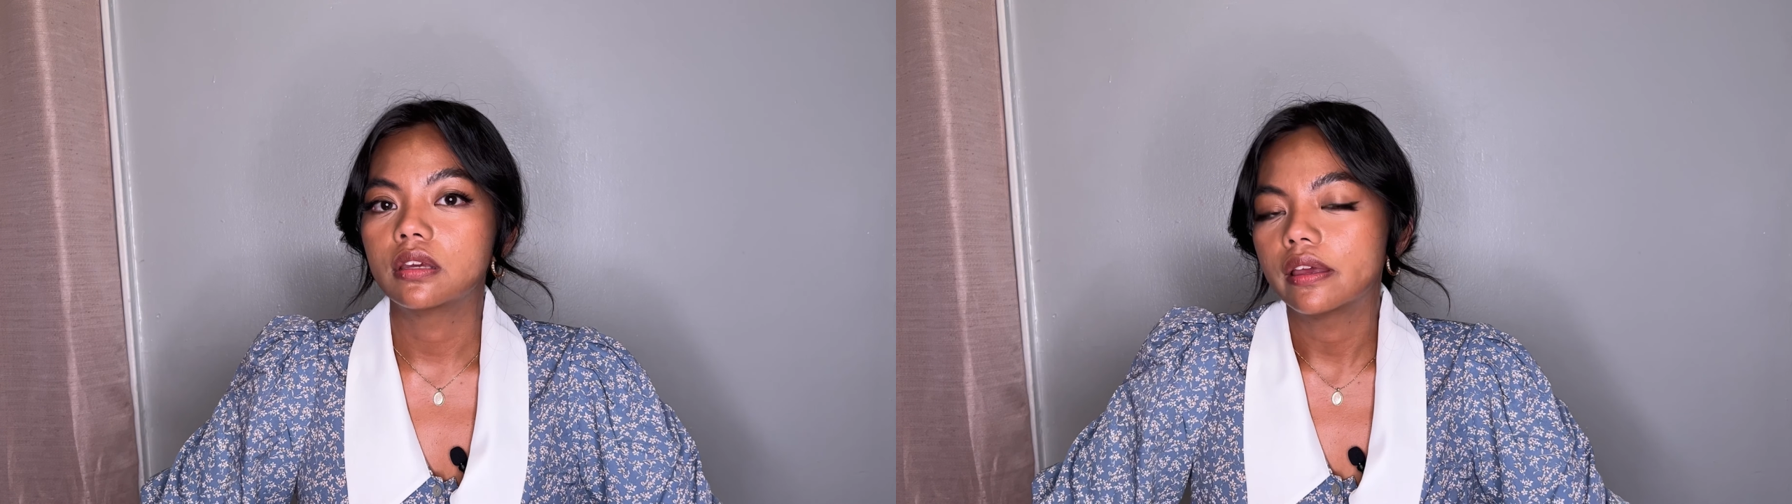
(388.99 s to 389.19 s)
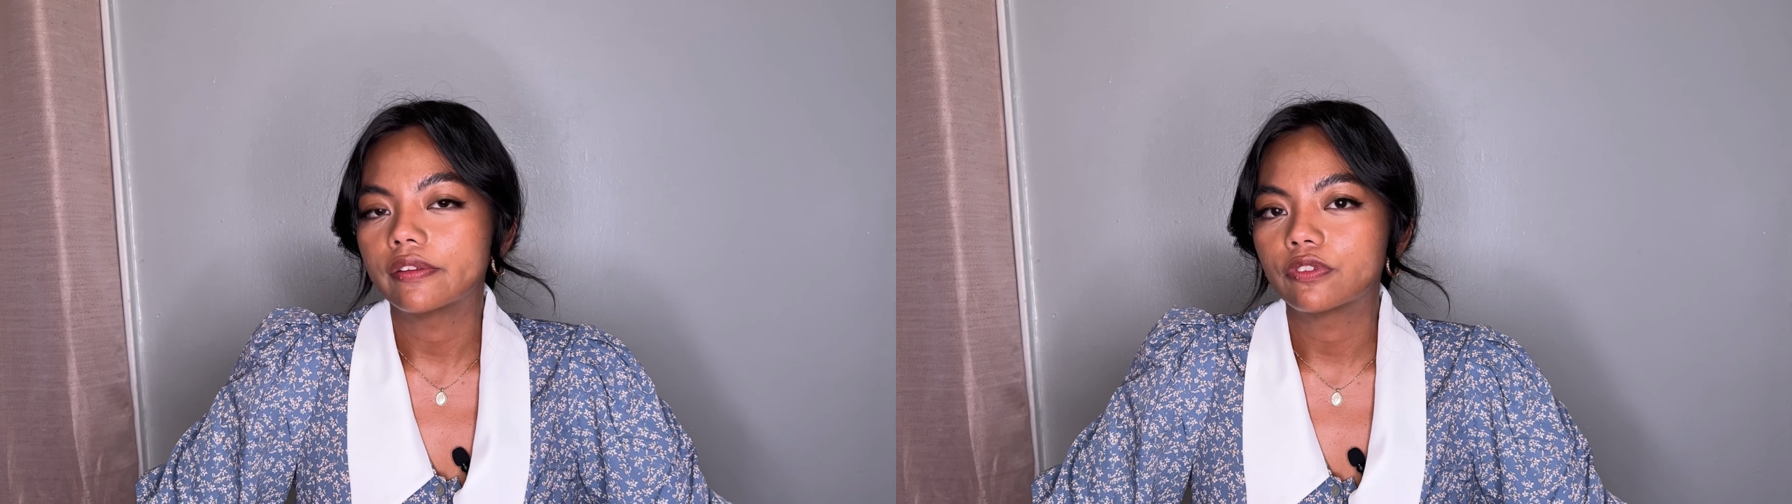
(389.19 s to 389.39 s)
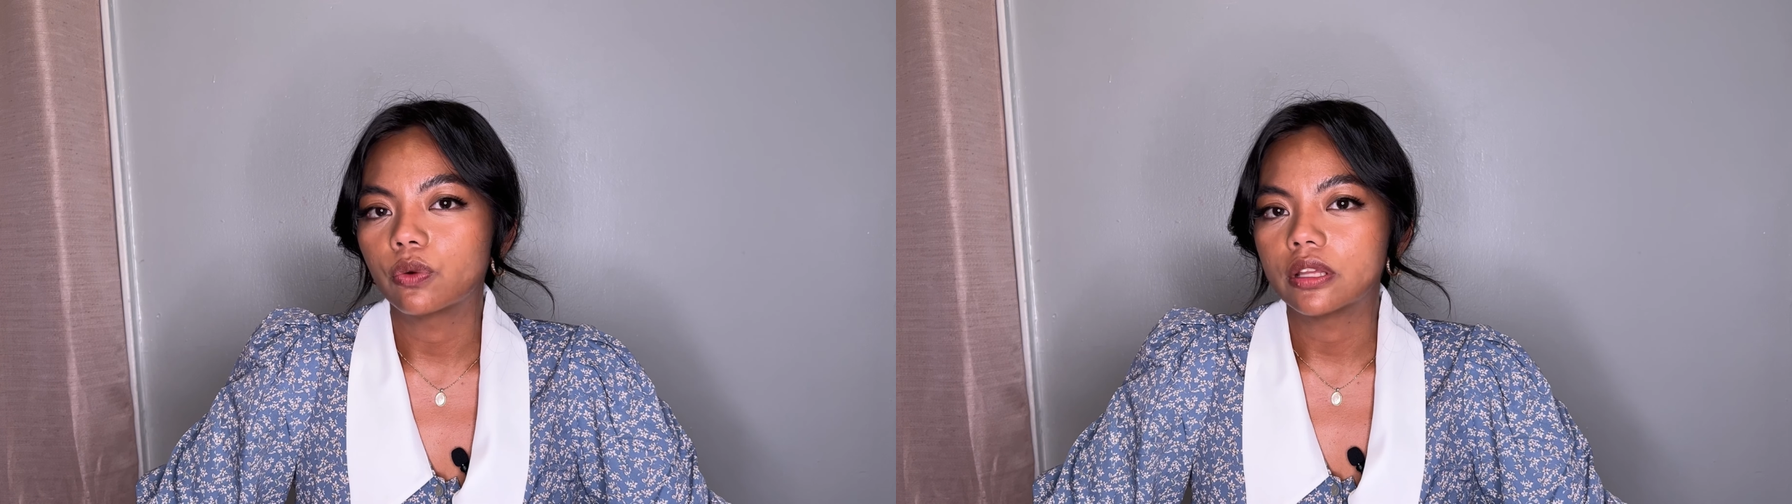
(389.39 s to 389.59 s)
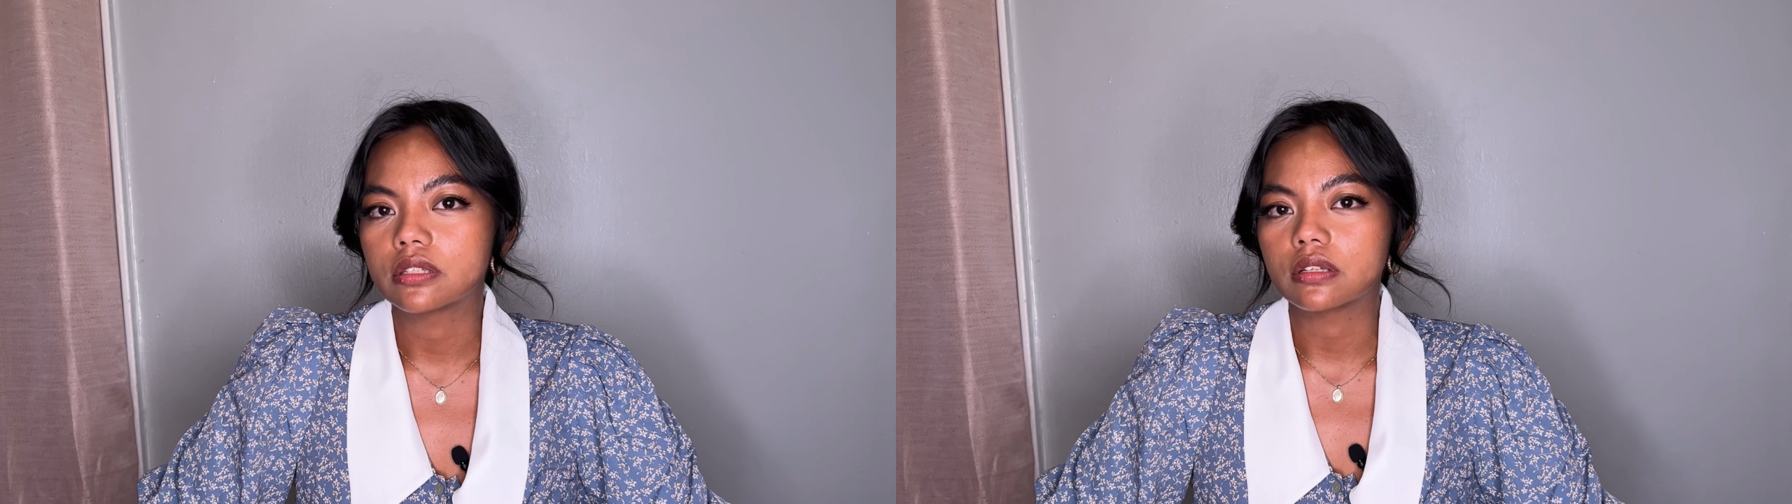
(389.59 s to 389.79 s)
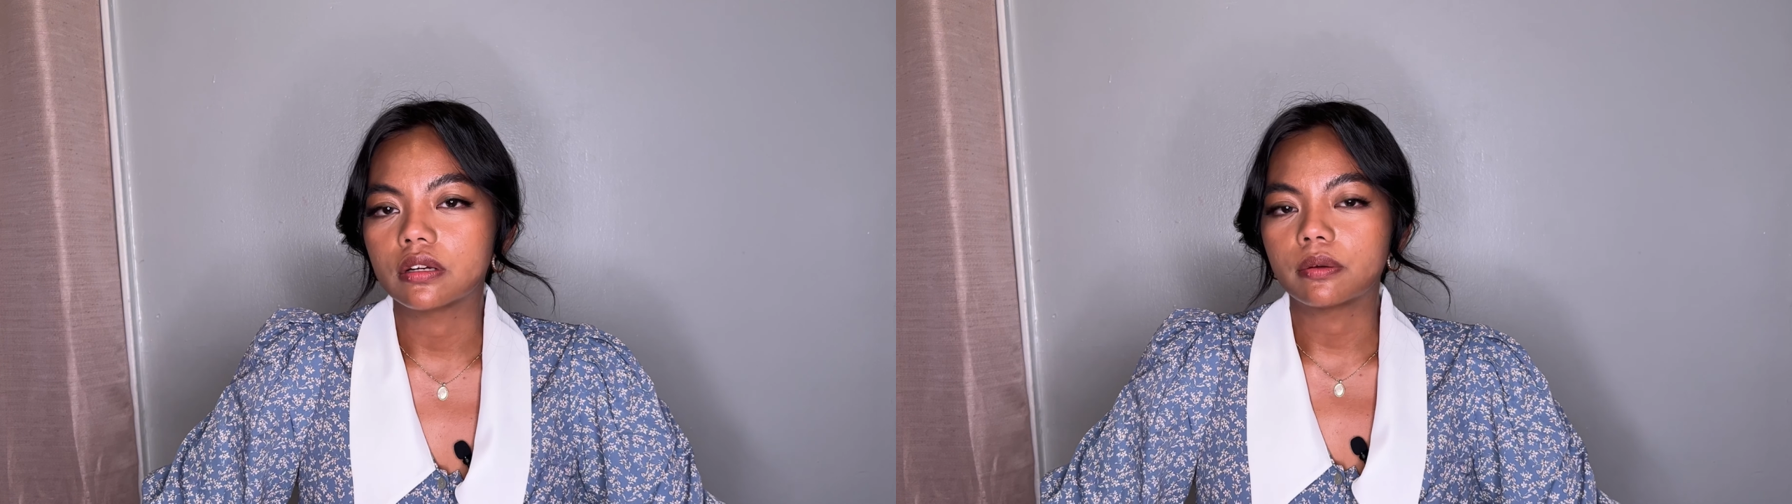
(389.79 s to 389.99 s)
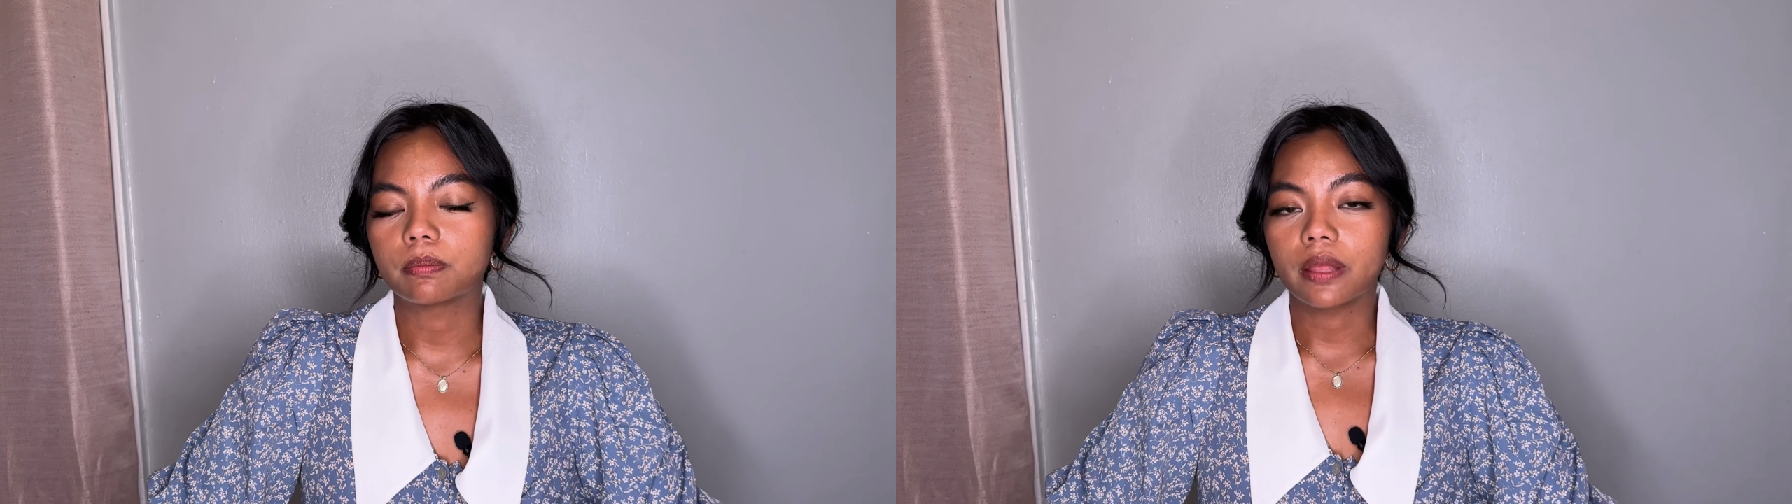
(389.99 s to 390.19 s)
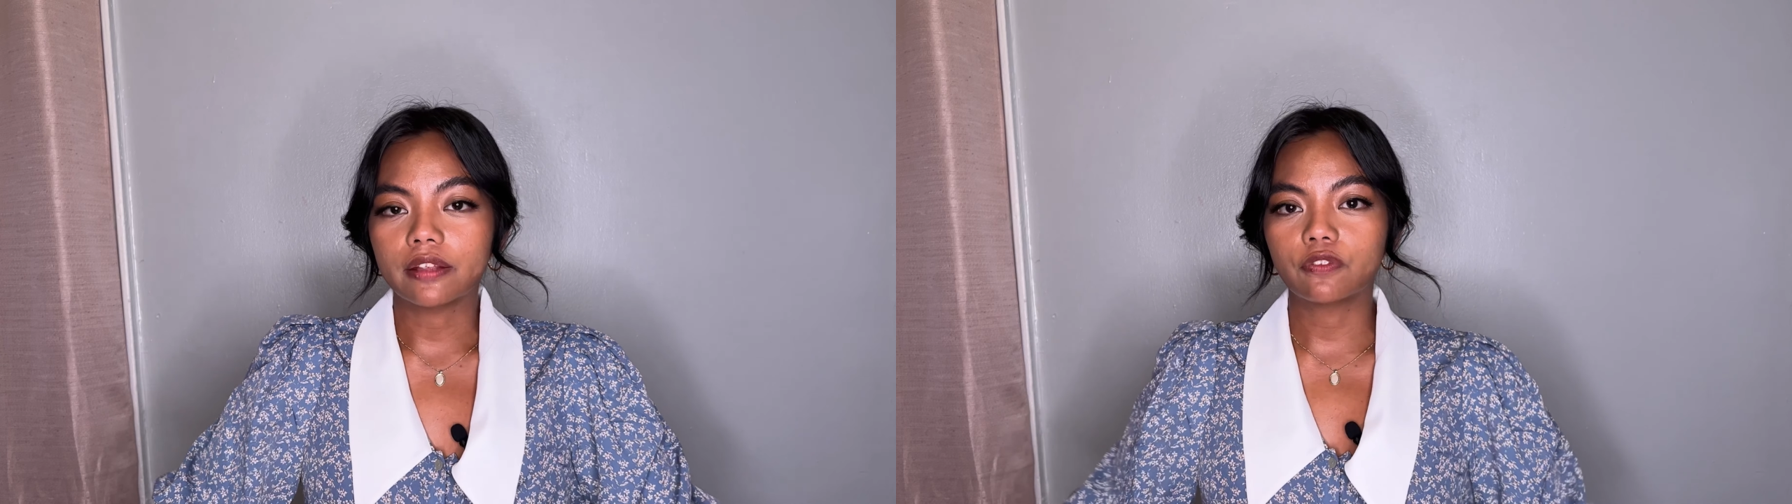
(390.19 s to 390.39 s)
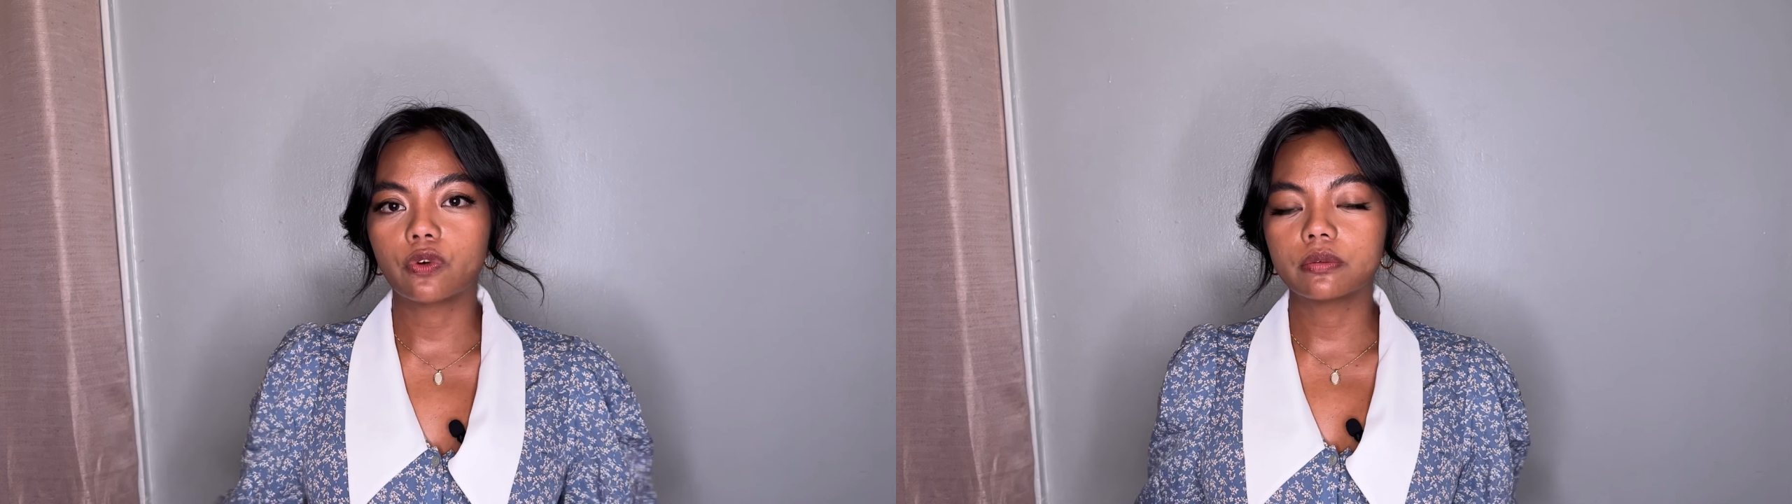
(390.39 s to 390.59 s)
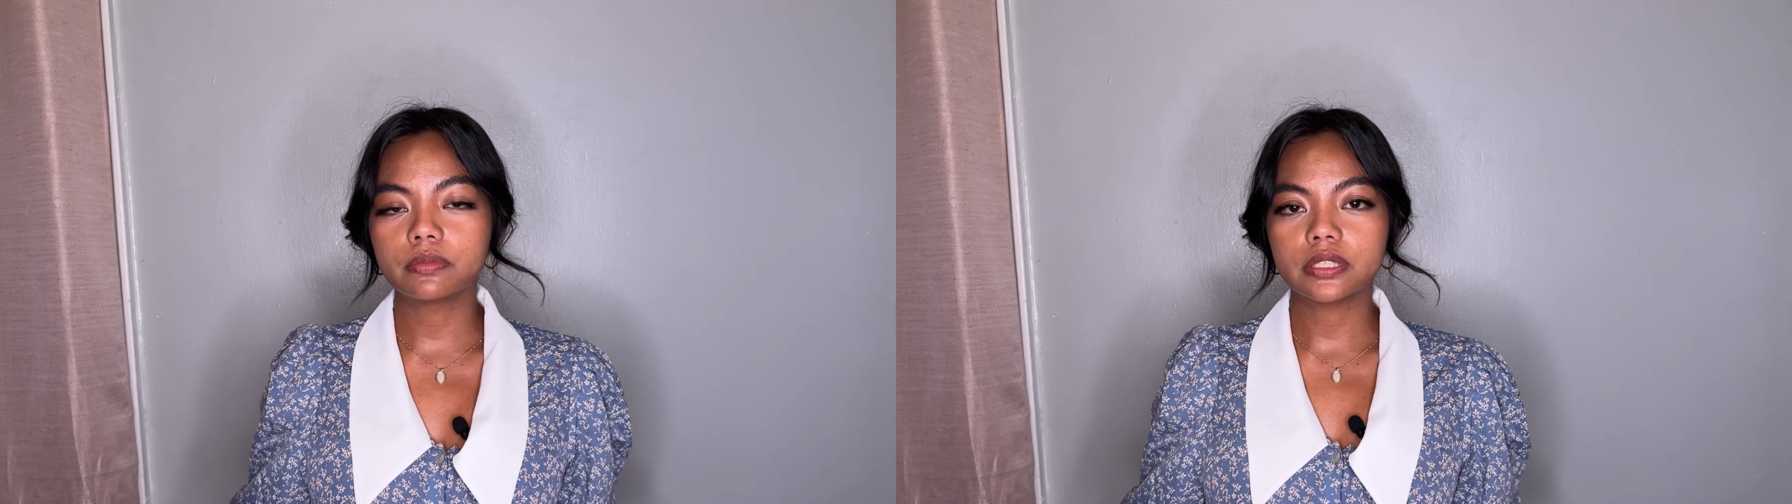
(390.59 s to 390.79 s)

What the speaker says: influencer platforms